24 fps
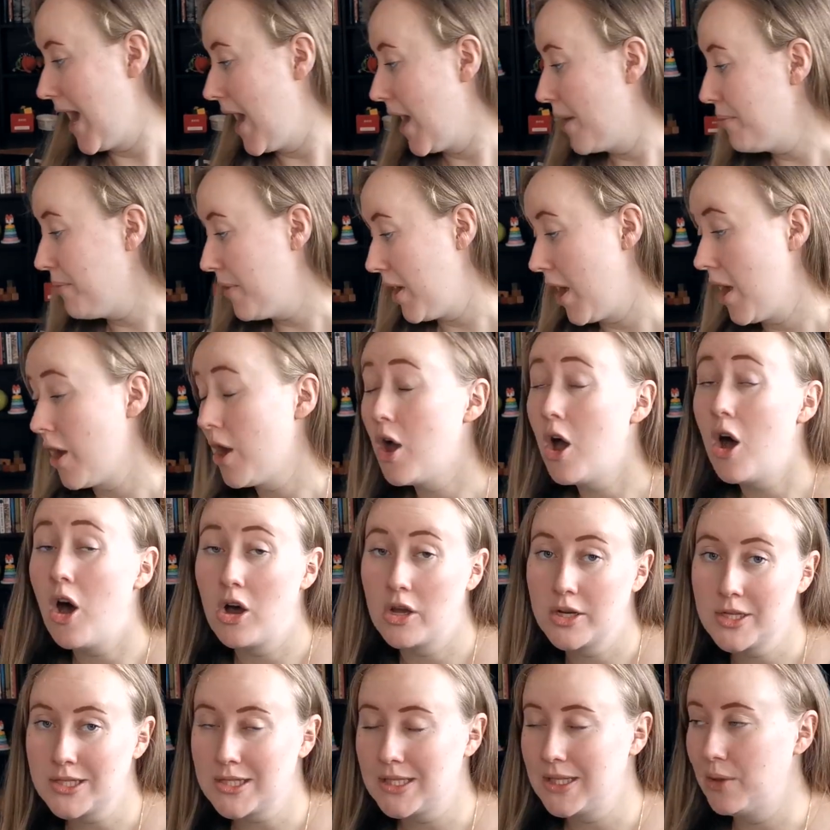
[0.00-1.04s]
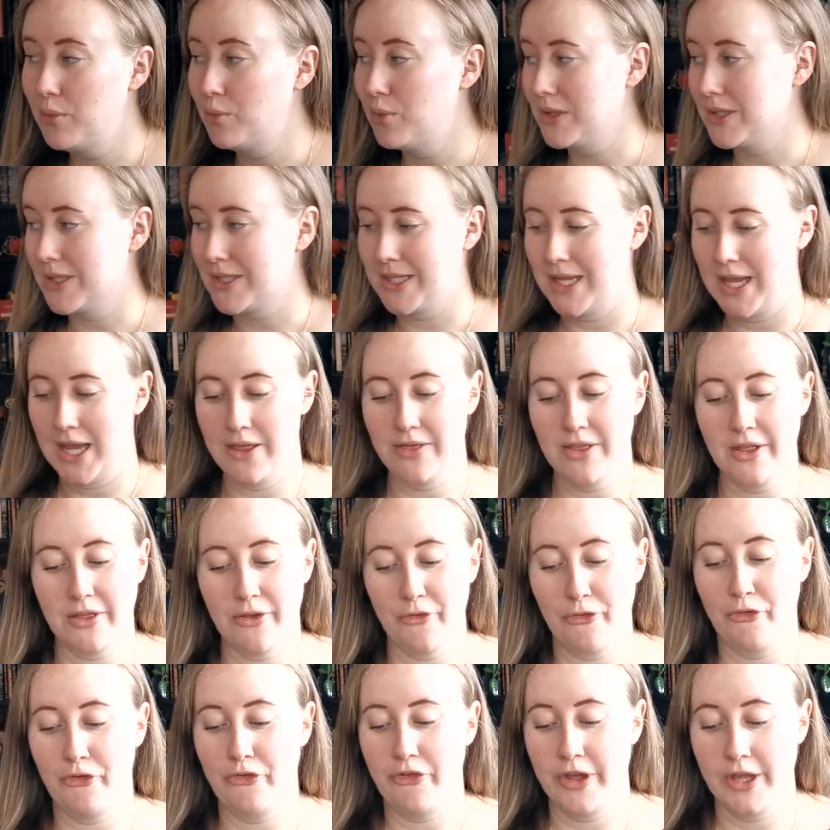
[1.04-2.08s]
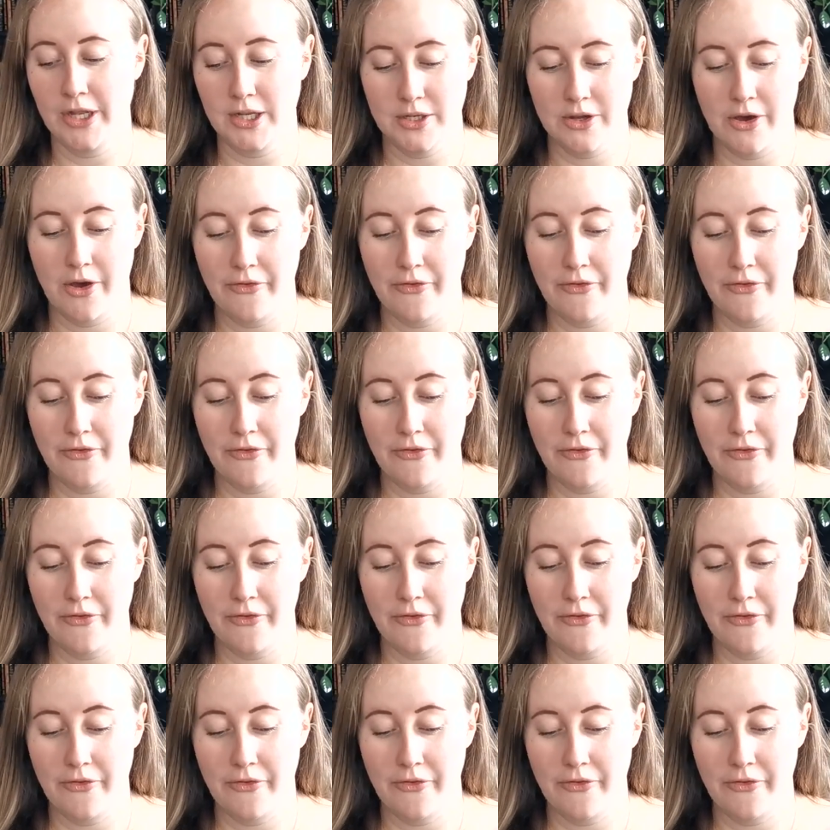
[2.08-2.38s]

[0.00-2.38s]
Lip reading: I honestly will say that the fit